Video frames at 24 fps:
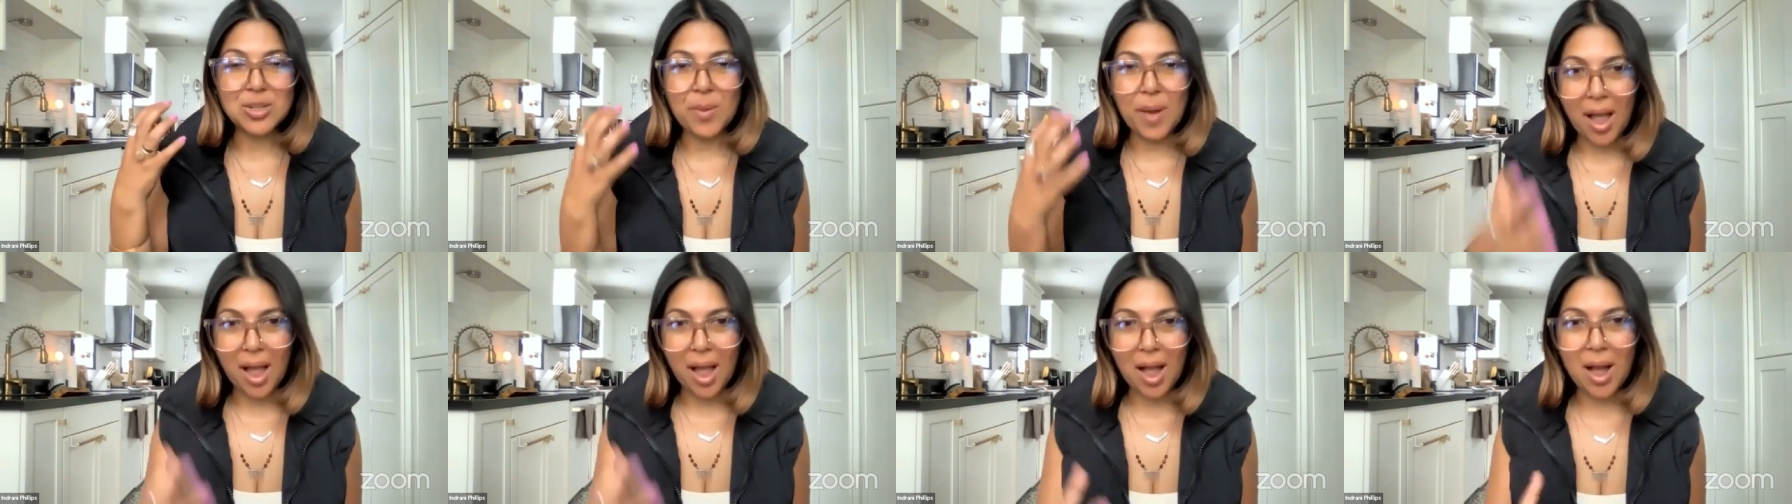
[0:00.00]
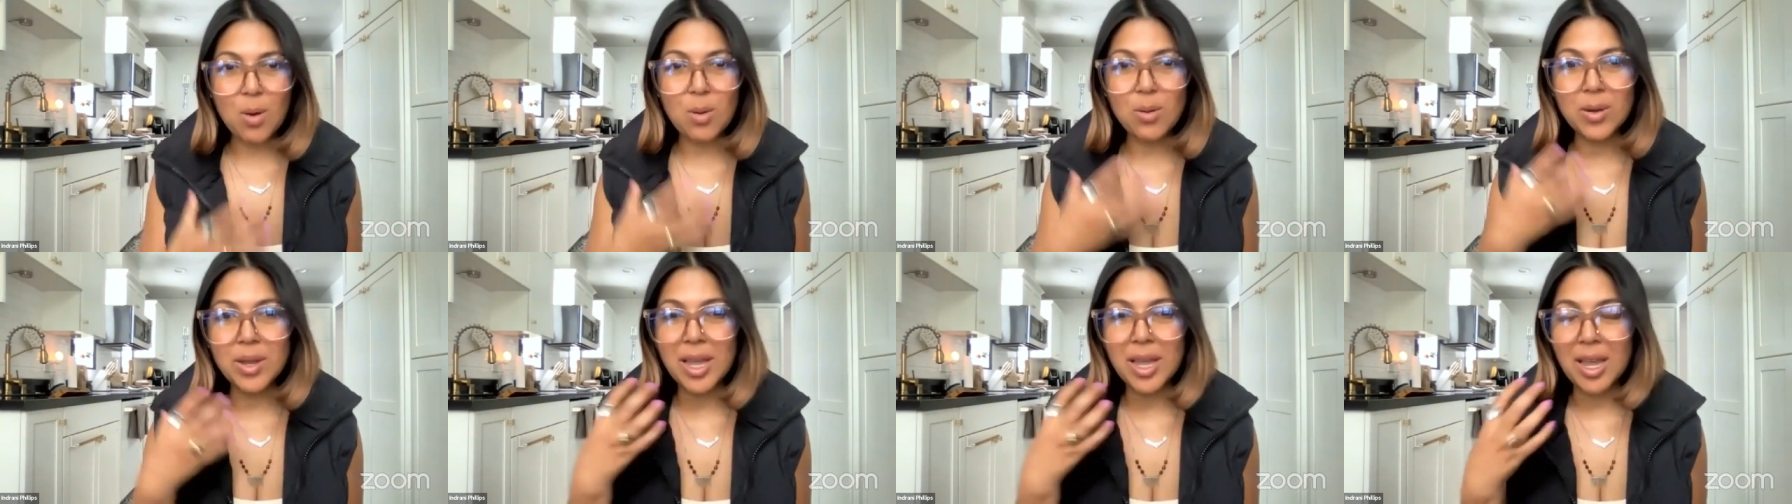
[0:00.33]
So,
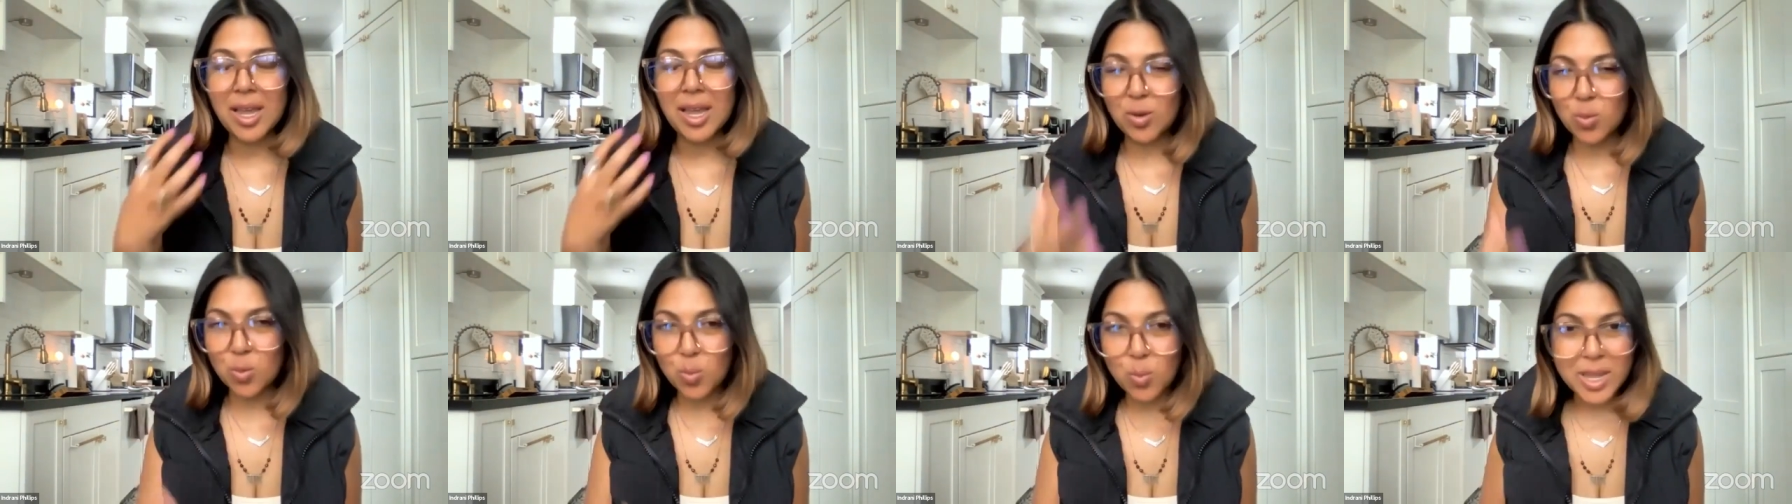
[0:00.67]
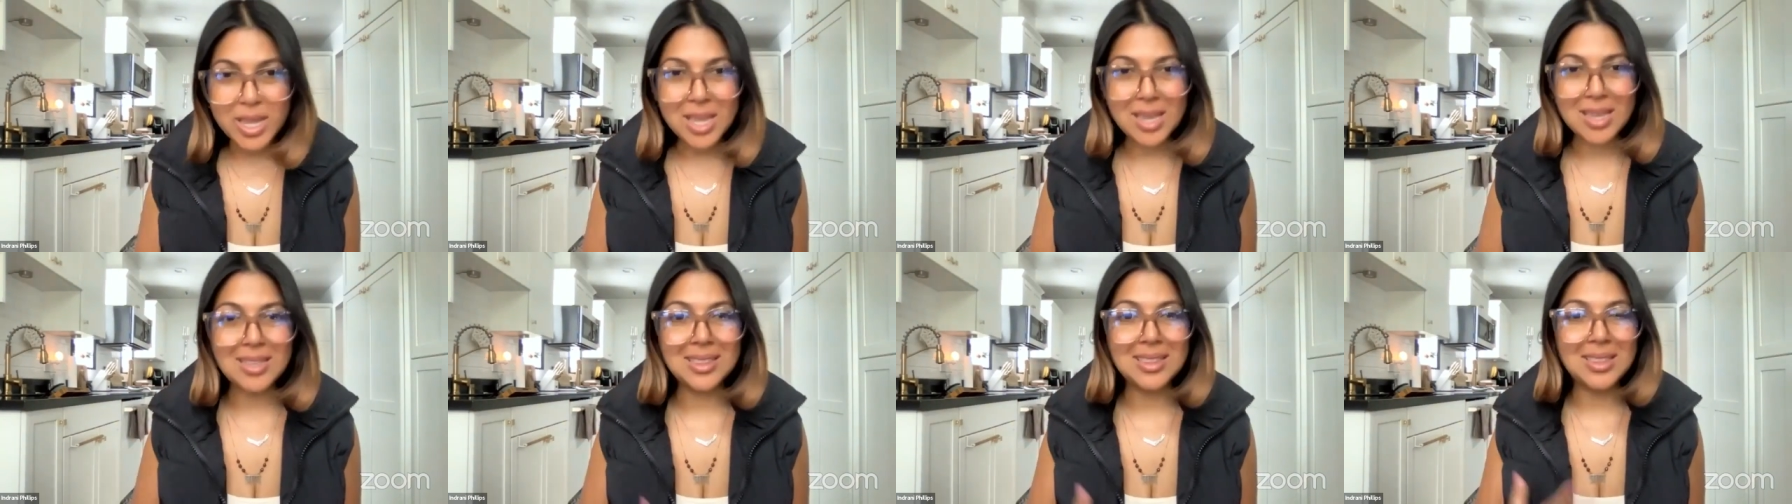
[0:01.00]
how can
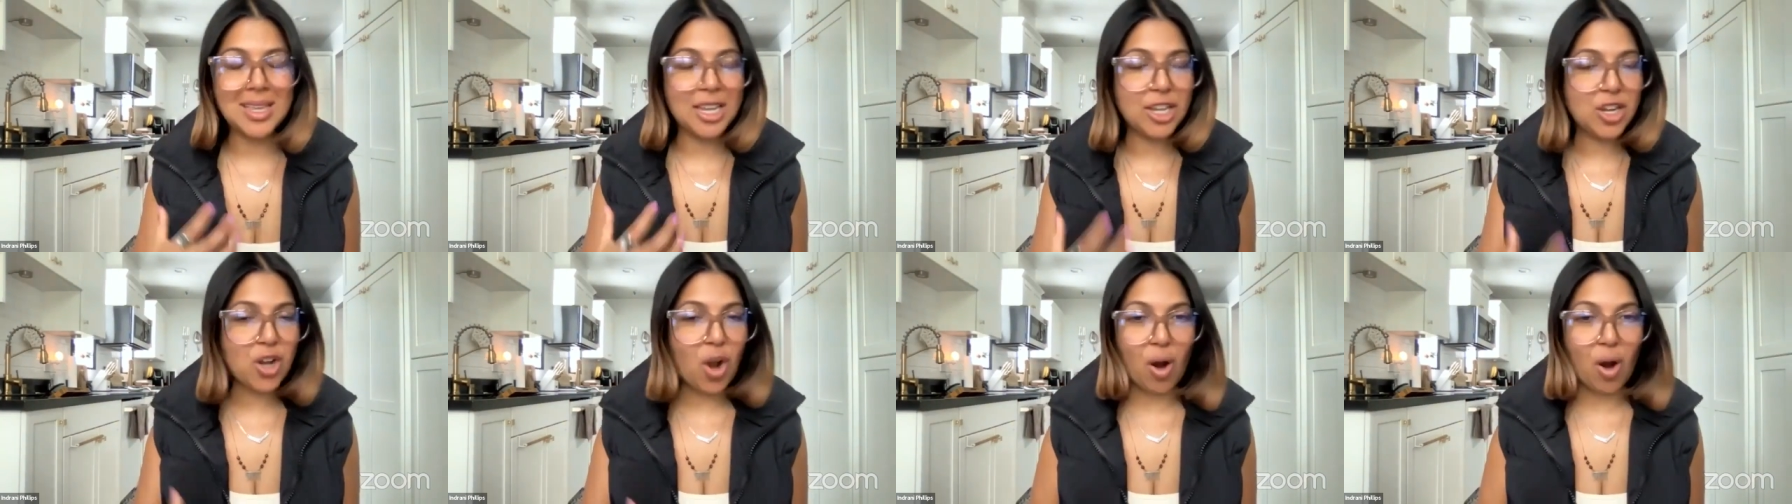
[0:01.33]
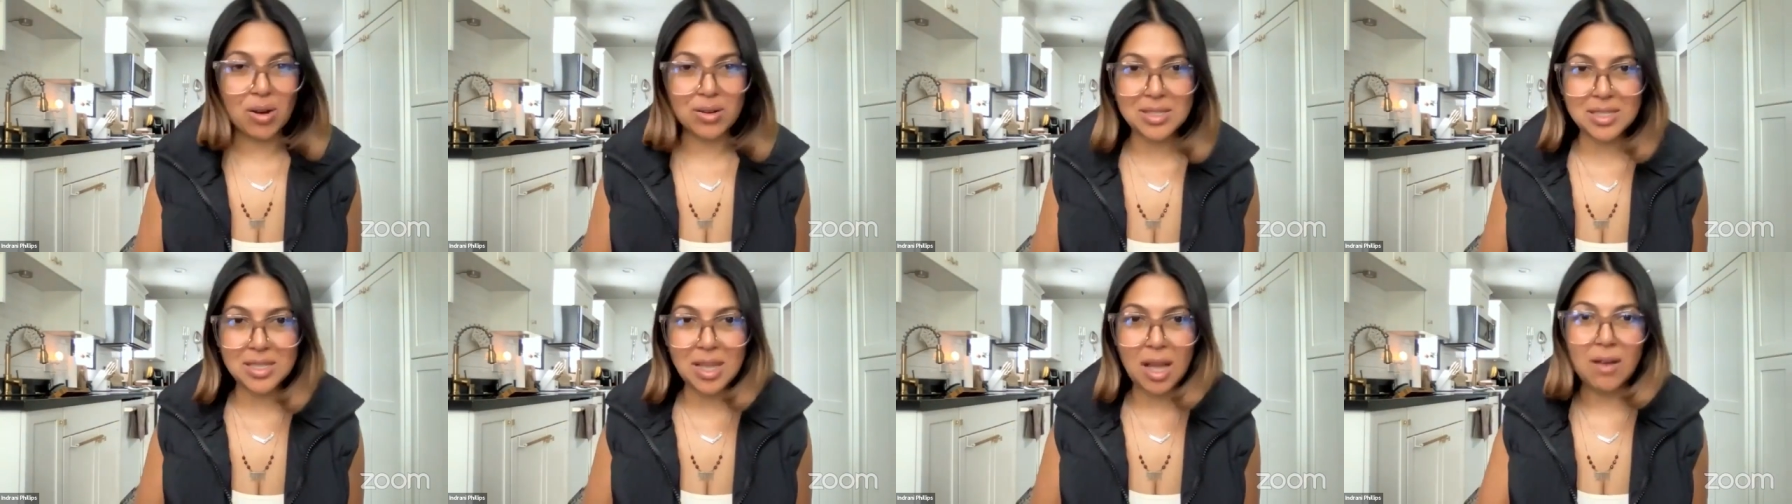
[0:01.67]
we lead
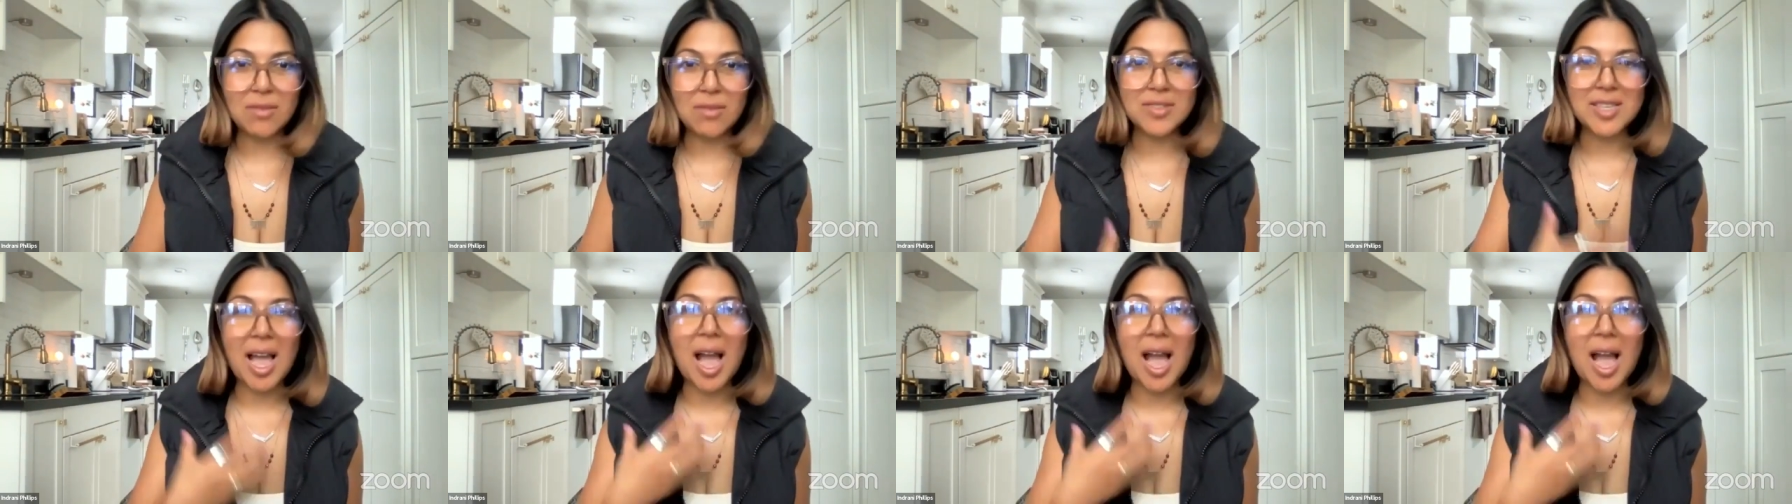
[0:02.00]
ourselves?